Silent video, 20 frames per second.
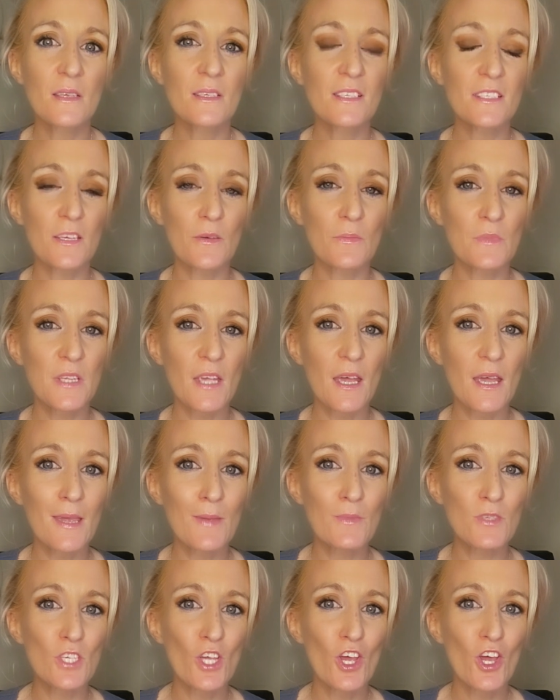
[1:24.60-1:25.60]

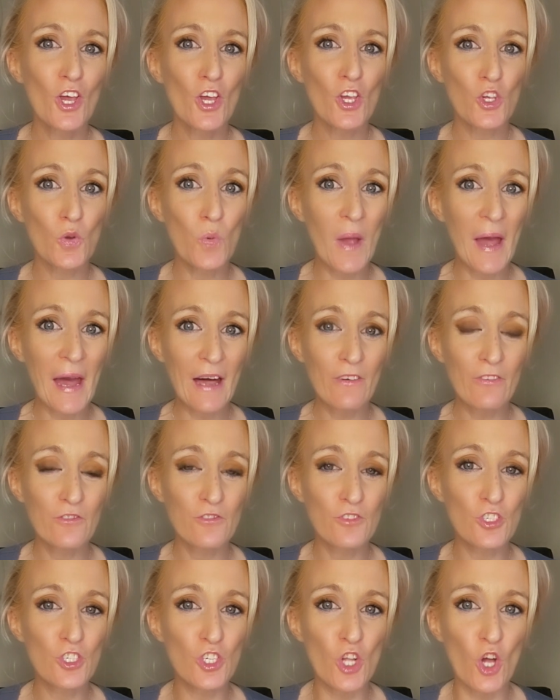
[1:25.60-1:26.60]
sometimes you
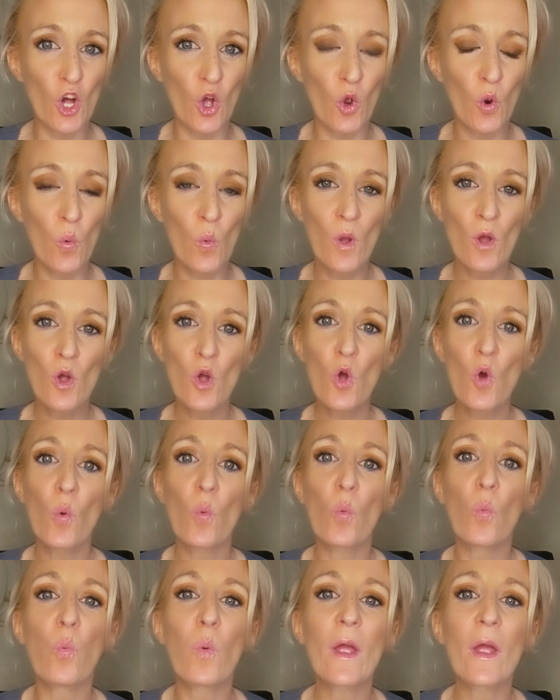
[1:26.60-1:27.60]
have to know
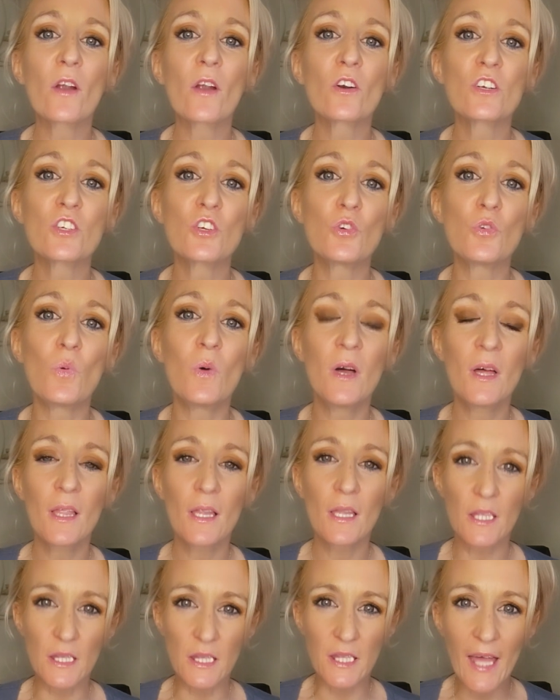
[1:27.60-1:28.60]
where to
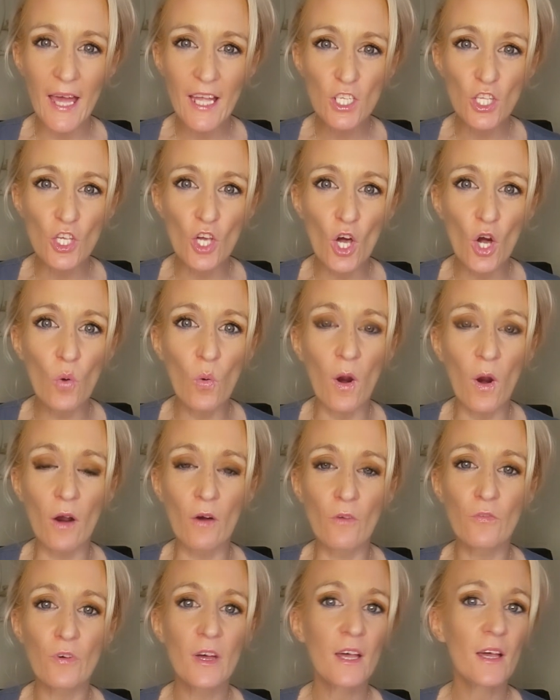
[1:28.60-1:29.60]
let go
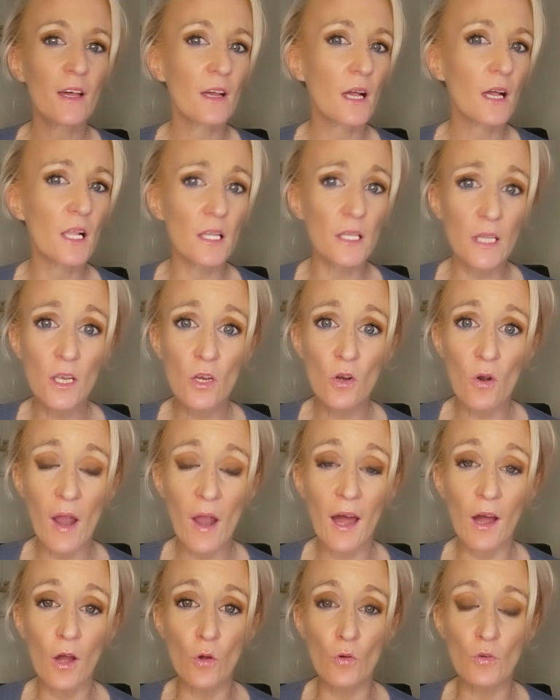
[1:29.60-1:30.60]
of, clear
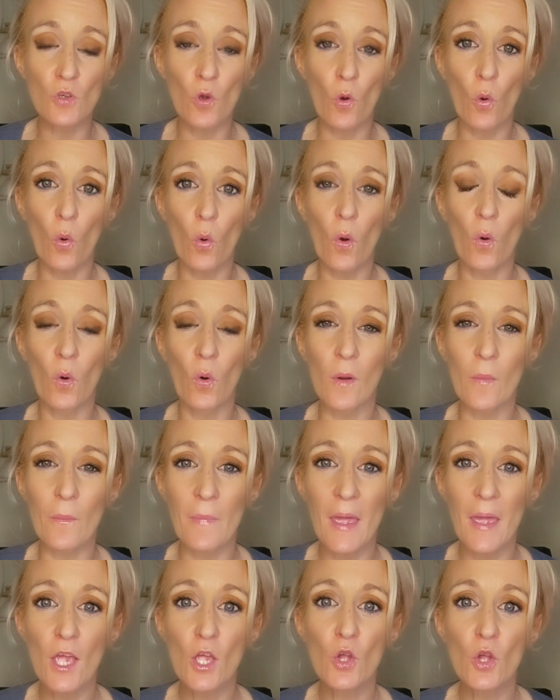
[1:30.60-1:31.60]
out, or
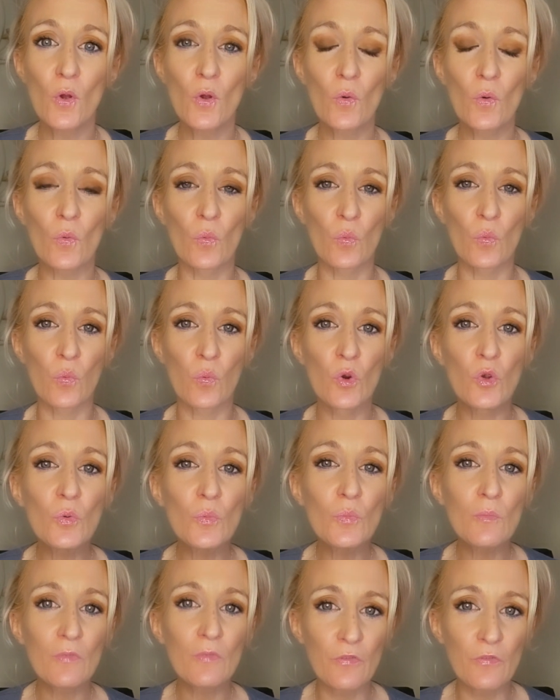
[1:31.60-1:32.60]
make
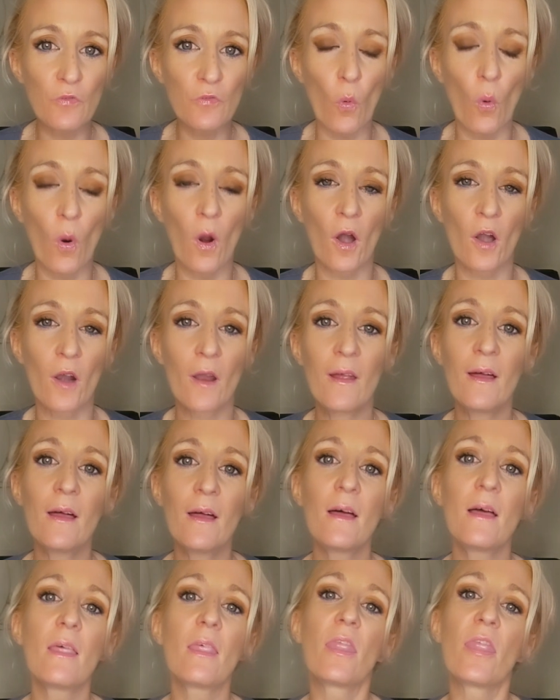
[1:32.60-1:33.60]
room for
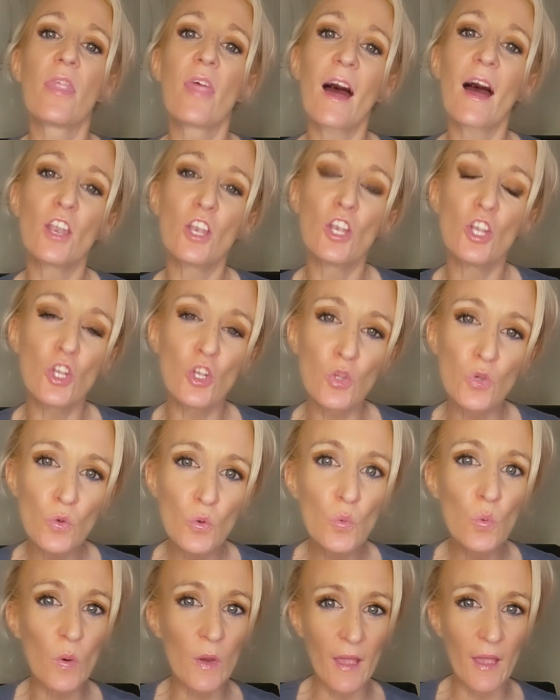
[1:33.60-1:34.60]
that
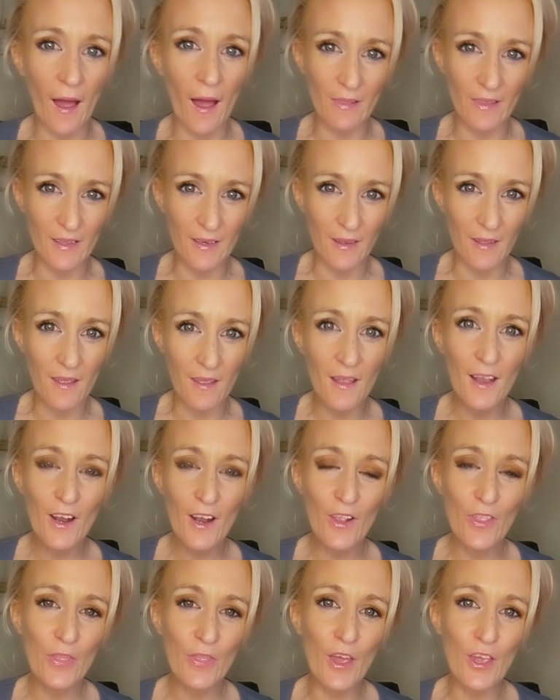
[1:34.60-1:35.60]
new reality
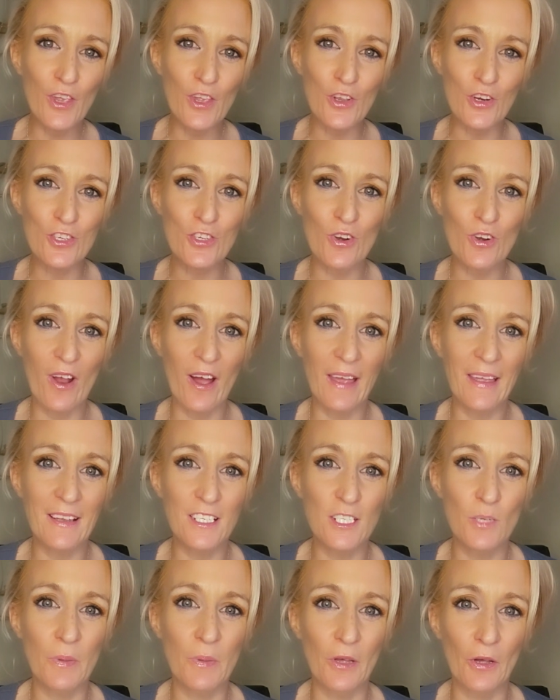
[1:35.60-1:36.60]
that you're
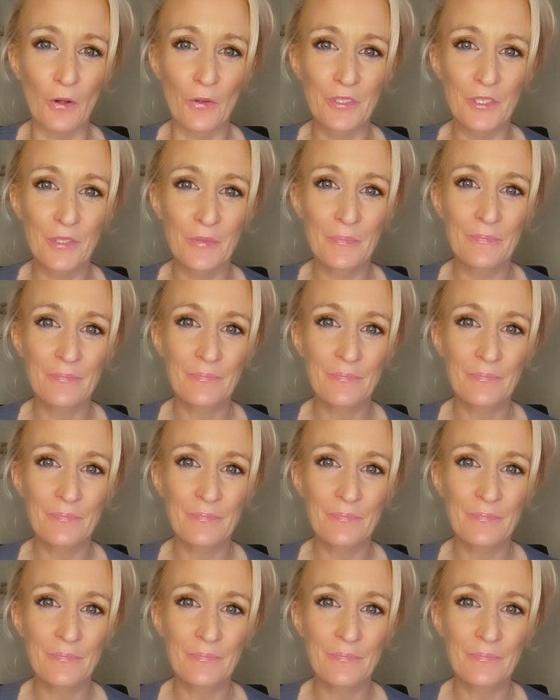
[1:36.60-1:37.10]
trying to build.